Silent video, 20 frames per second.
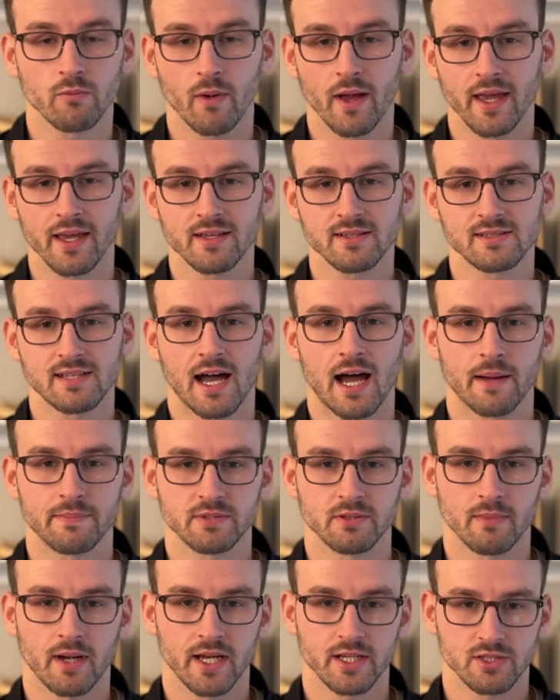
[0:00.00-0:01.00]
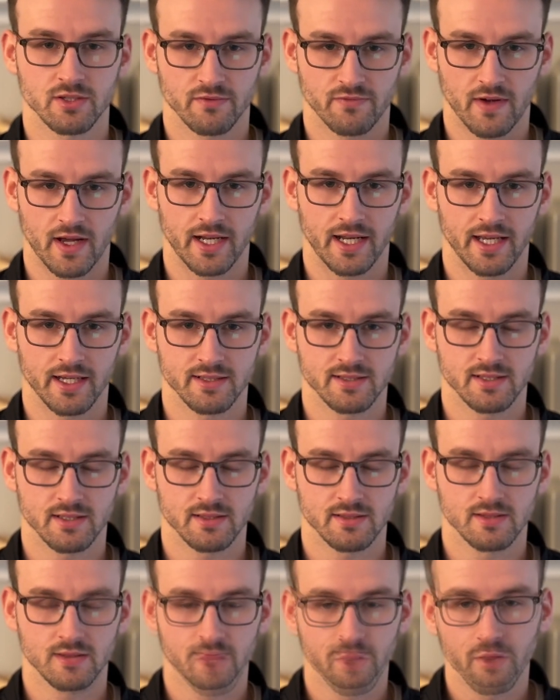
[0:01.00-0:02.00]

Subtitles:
ways to optimize your finances.